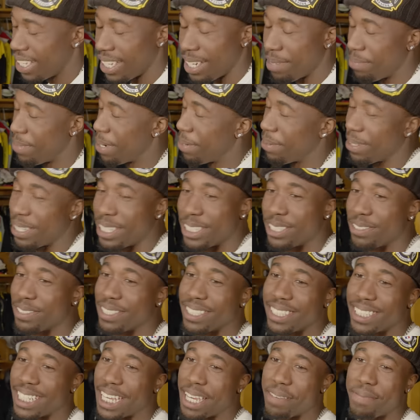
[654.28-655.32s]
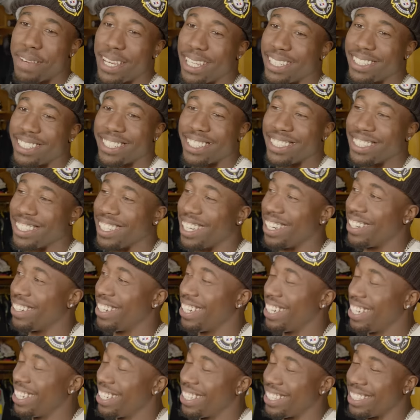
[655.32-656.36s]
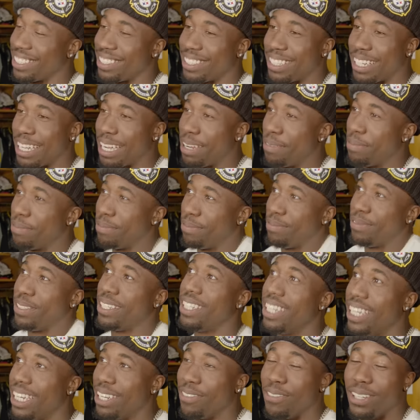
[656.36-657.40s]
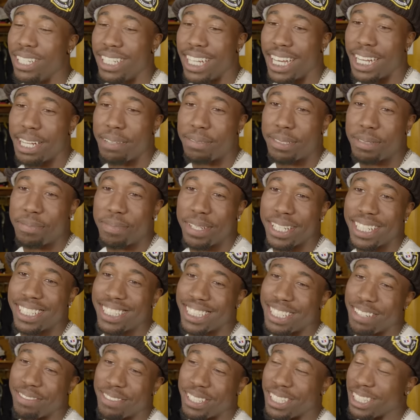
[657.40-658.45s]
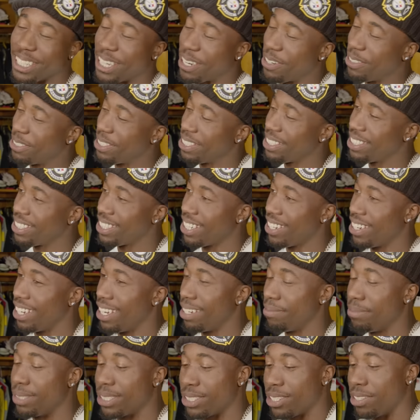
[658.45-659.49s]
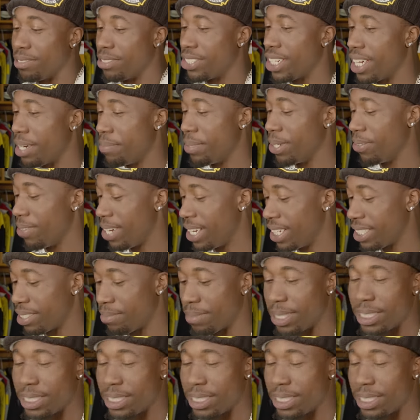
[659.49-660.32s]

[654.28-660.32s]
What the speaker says: I'm probably going to hit you with the same answer. You know, I'm really not up to me. It's up to the coaches. So I'm just going to try to be ready as